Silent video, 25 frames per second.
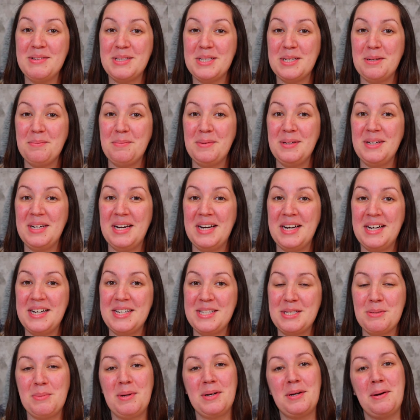what's up you
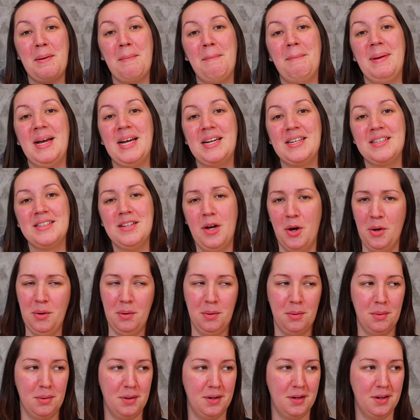guys? Welcome back.
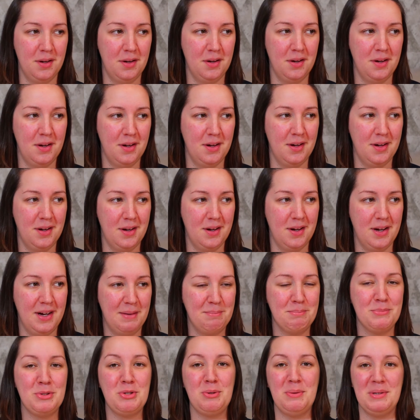
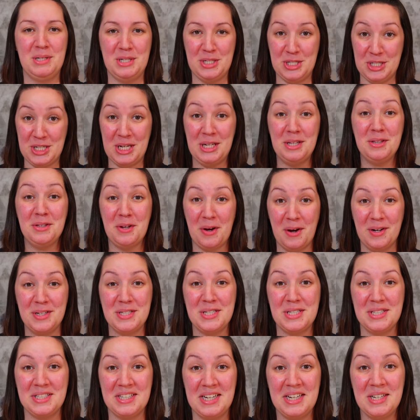I'm doing the Shane
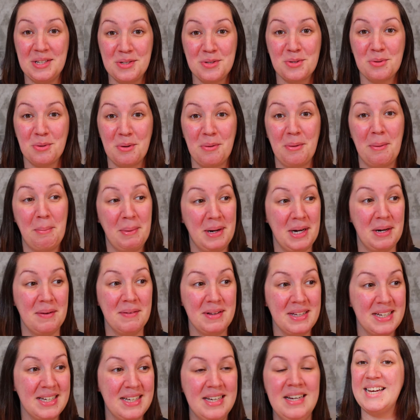Dawson intro
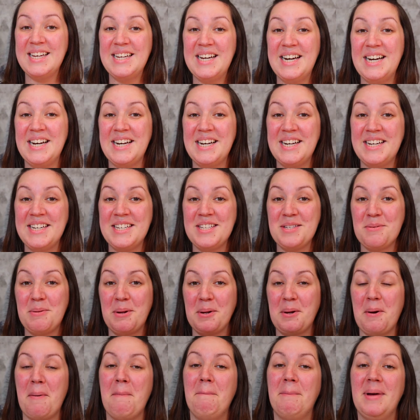apparently. Hey guys,
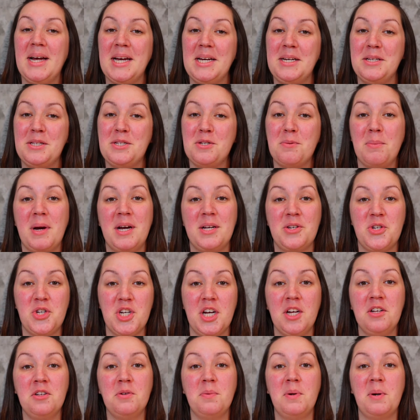welcome back to my
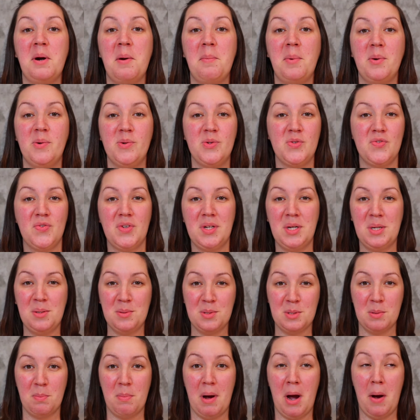channel where I post
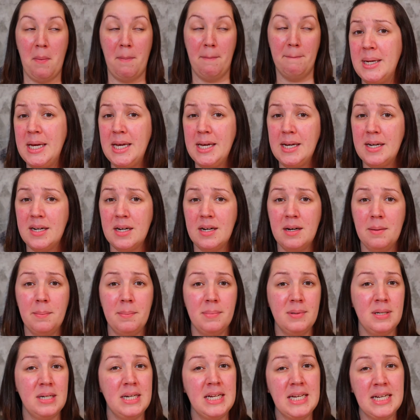videos about
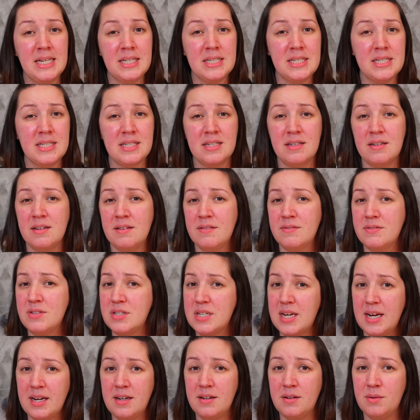makeup, nail stuff,
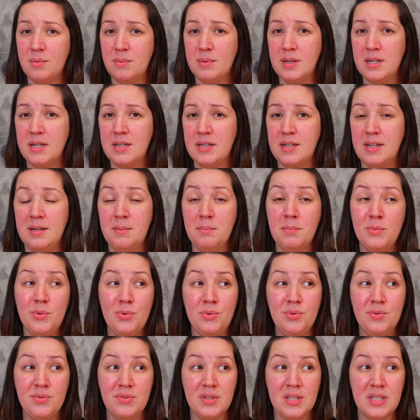decorating,
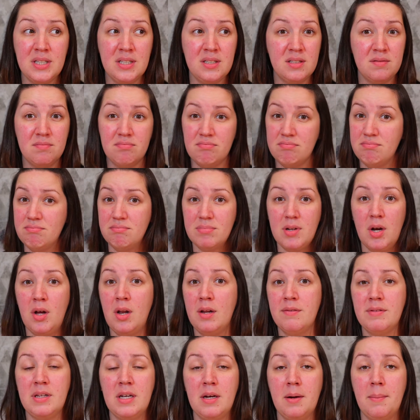movies,
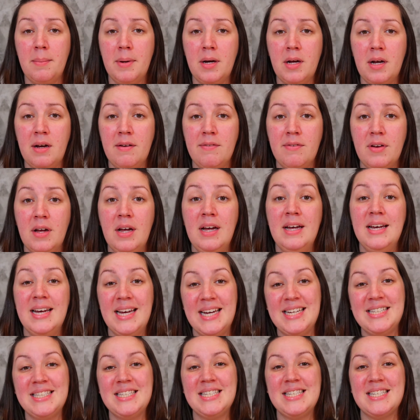all of the above,
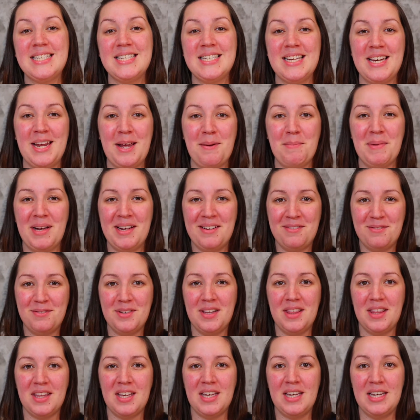hence the name
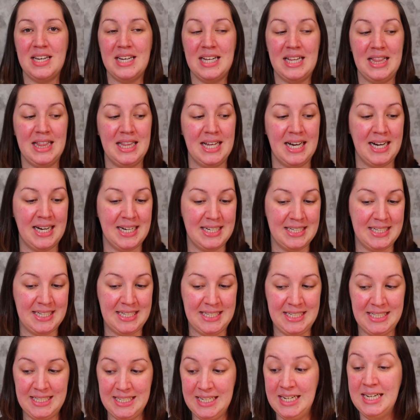Everything
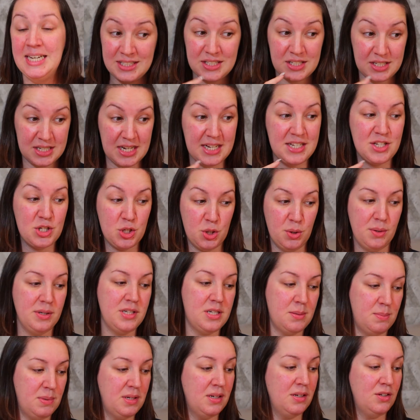Elani. Today is going
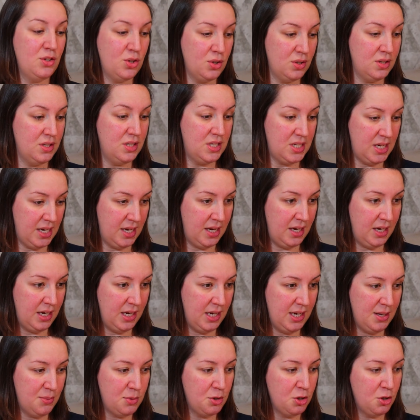to be a good
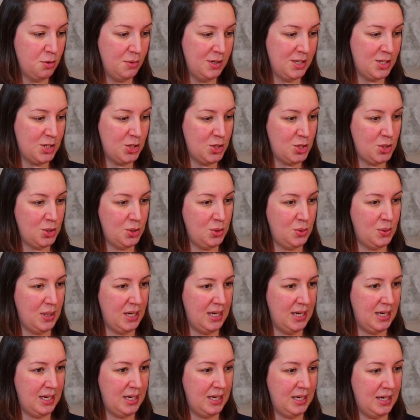day. We're going to do
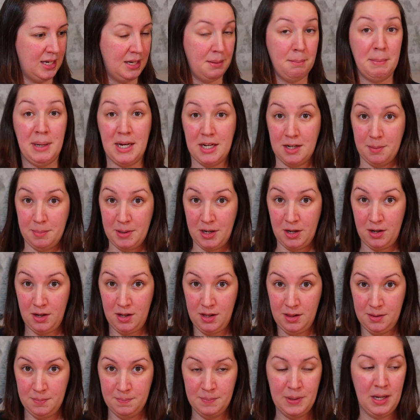a makeup
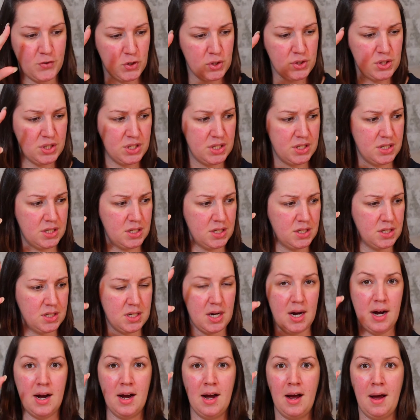haul. First
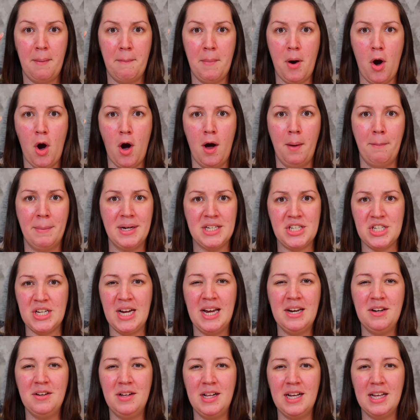time on my
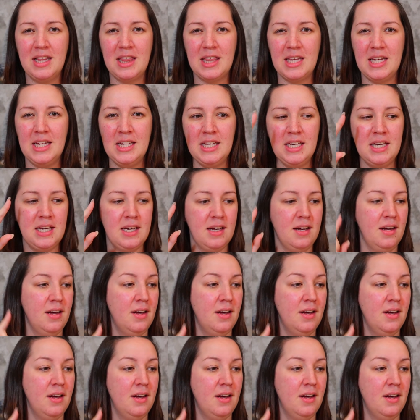channel, I think.